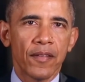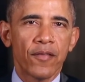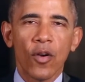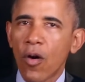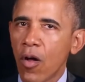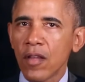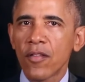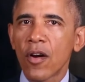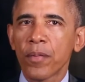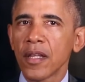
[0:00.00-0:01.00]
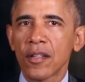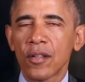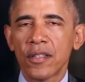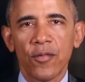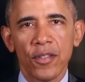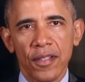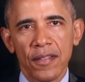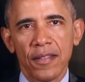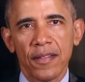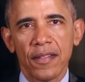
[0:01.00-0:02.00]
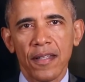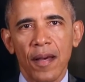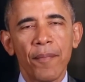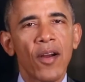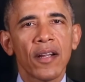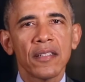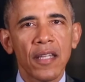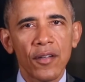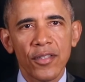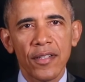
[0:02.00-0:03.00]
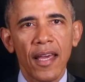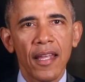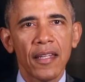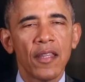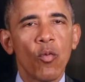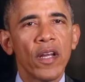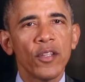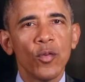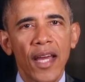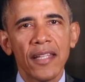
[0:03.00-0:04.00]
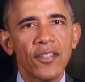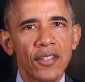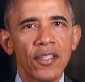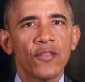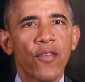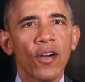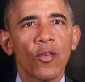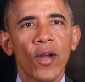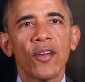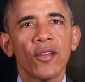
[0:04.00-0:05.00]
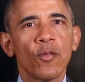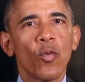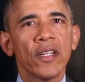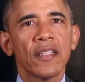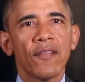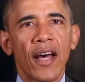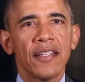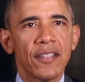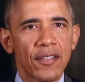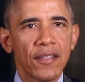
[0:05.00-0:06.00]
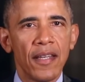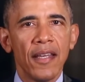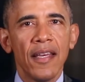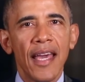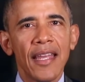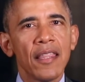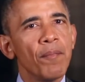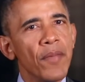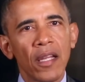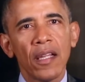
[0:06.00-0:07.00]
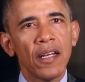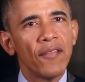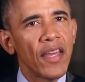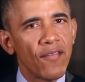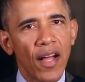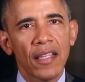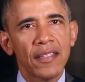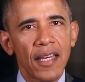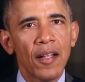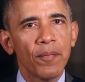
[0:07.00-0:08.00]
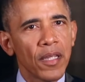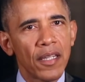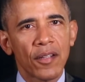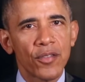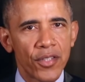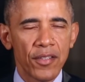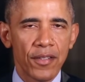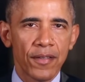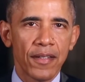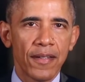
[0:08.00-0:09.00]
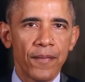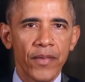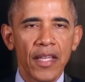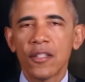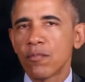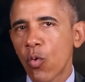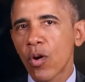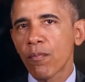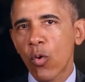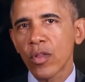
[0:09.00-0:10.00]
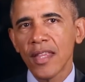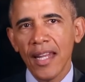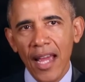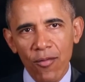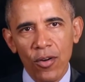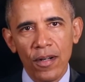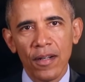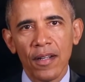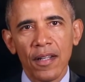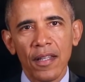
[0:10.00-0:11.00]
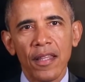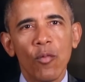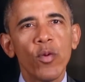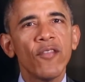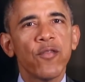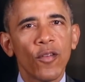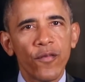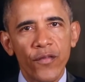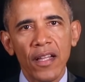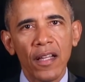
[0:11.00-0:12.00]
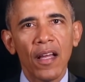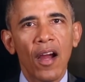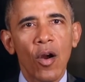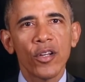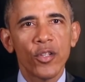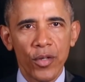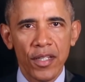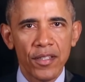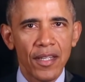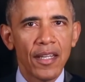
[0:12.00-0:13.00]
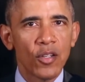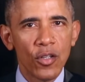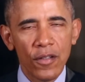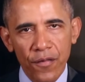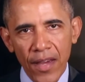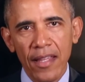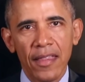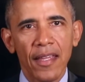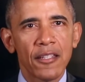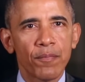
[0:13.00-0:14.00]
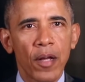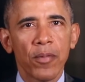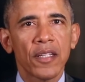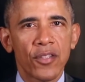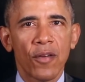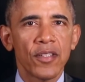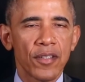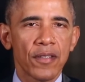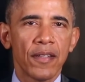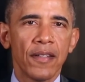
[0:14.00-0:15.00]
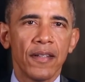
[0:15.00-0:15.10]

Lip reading: For all of our political differences, Americans understand that what unites us is far greater than what divides us. And in the middle of a volatile political season, it is more important than ever that we fulfill our duties in good faith as public servants.